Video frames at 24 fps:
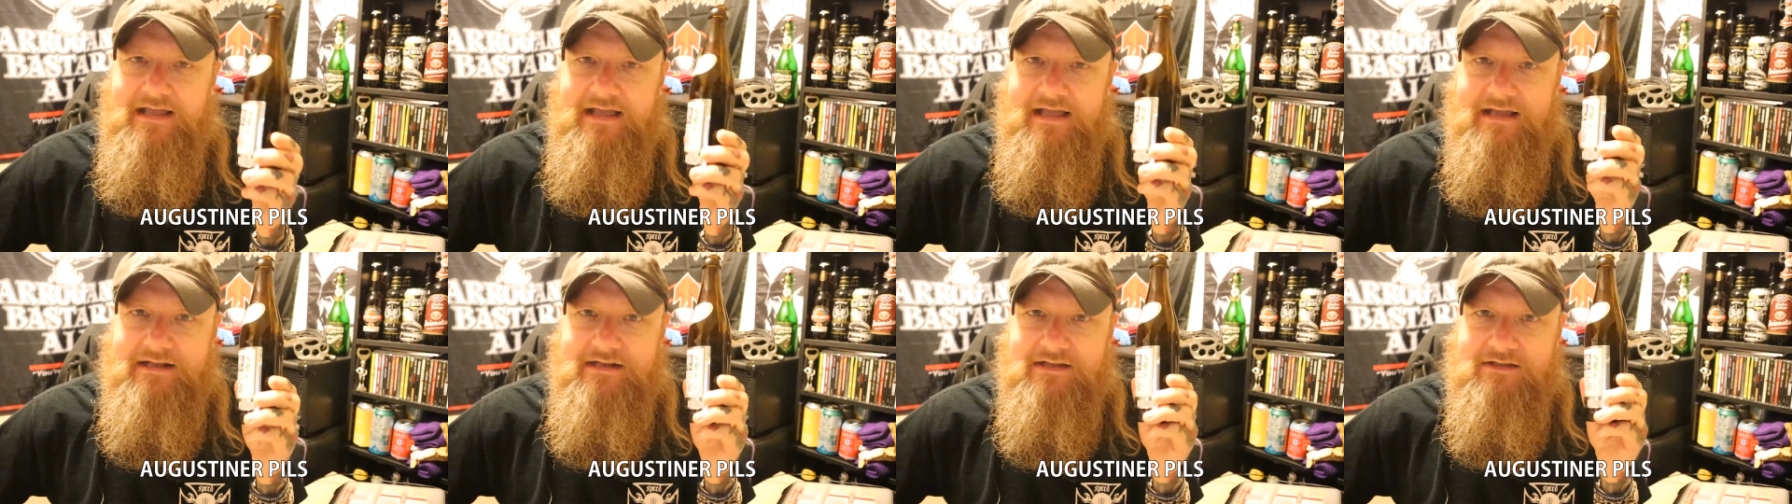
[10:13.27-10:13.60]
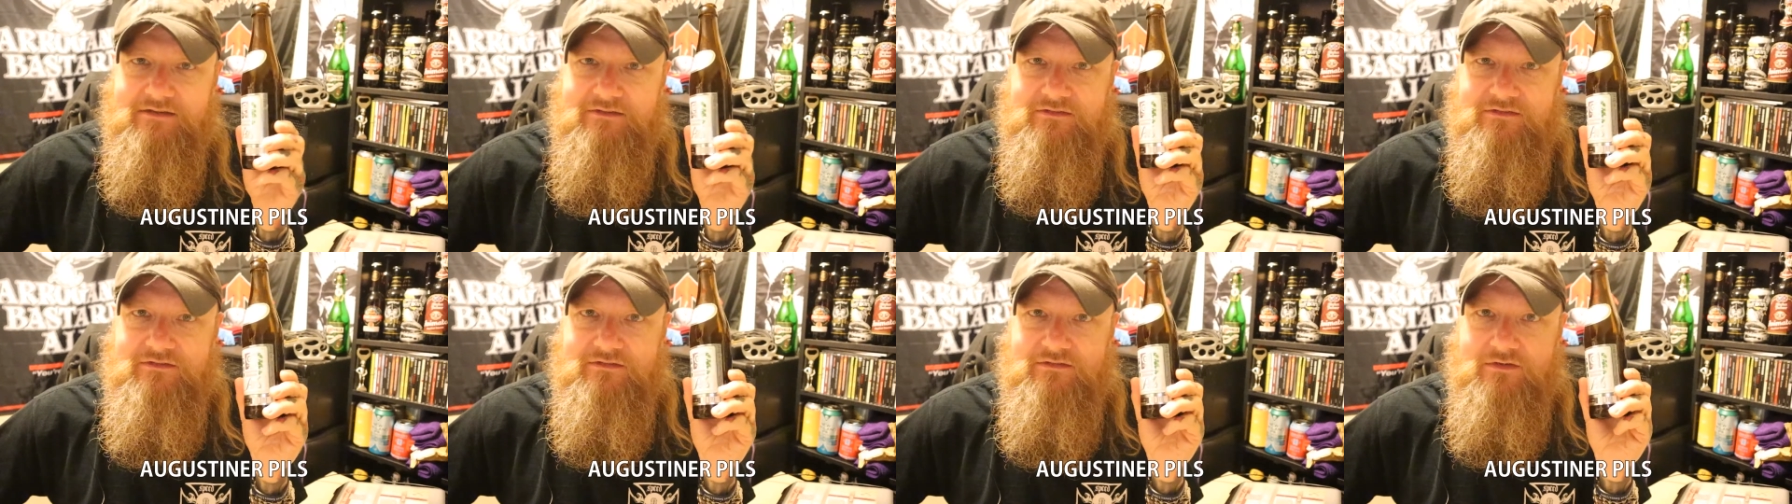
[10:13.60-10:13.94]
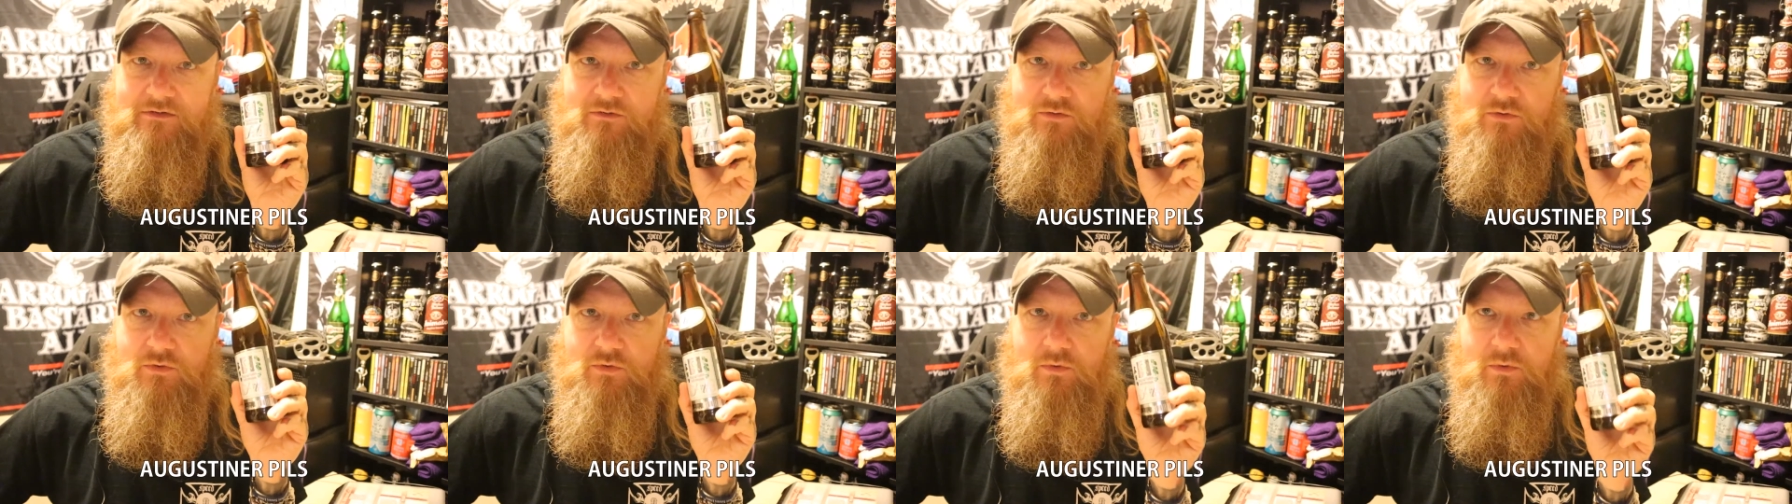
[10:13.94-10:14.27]
and it's
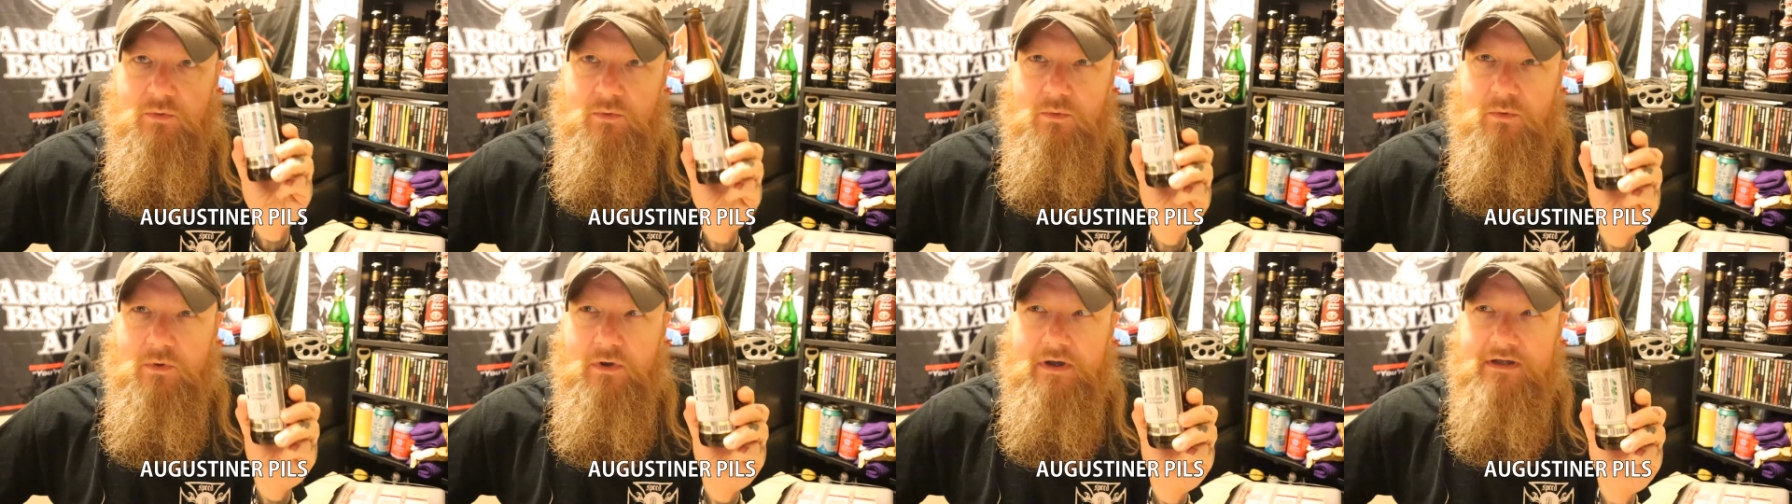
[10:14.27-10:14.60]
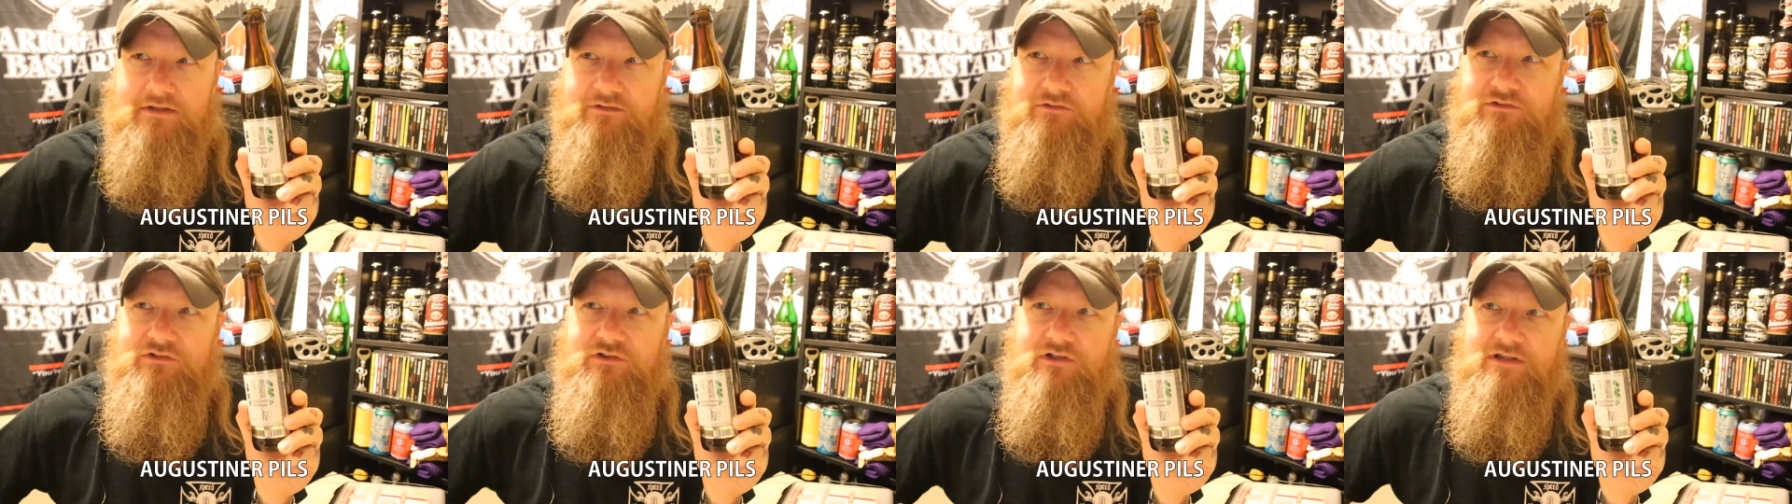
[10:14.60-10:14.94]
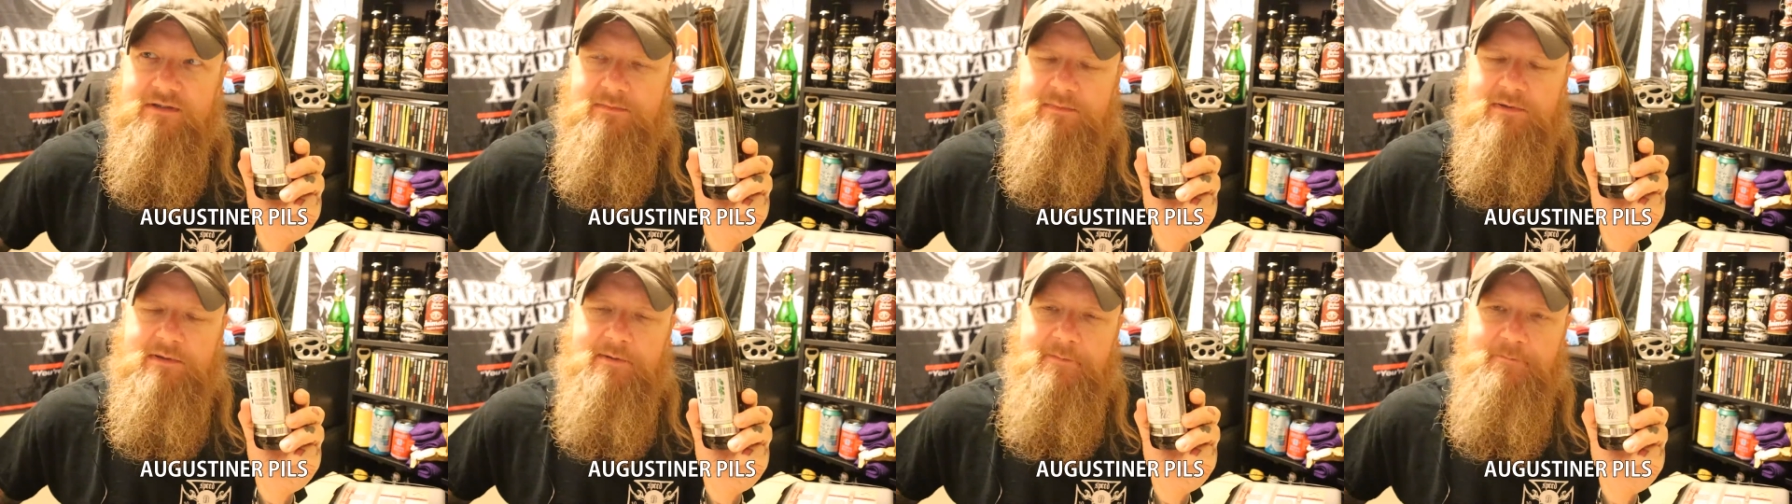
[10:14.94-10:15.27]
quite
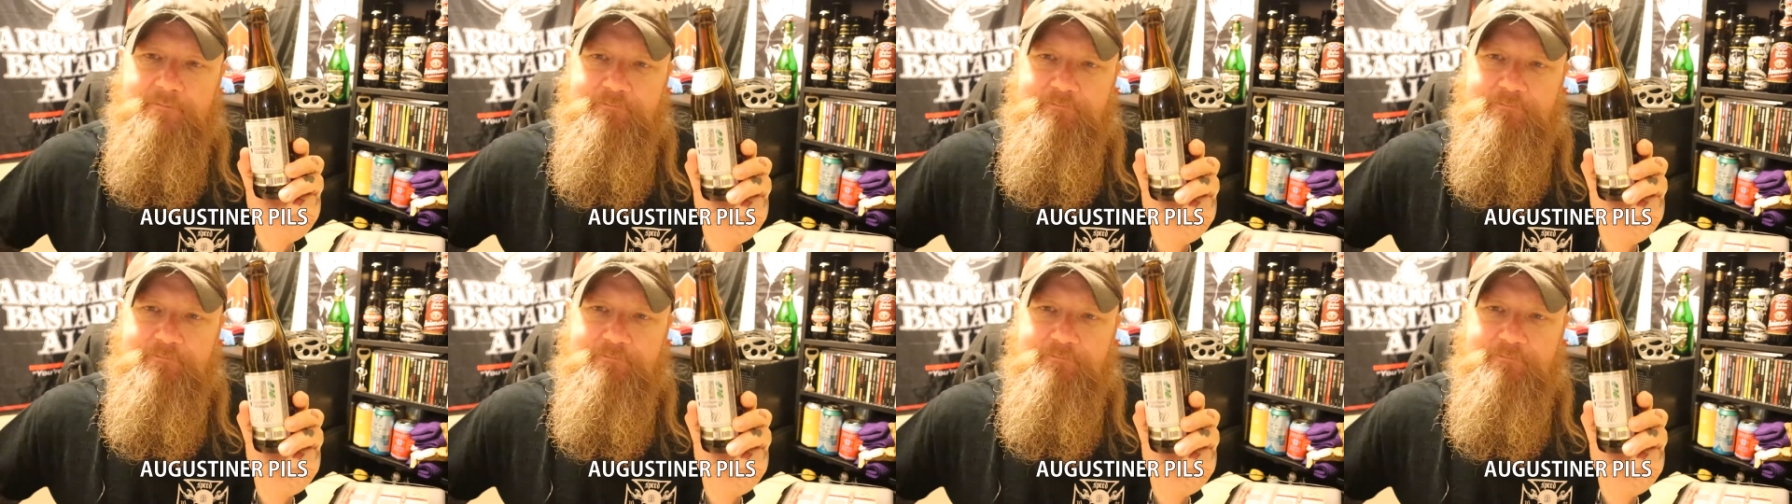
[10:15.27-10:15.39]
cheap.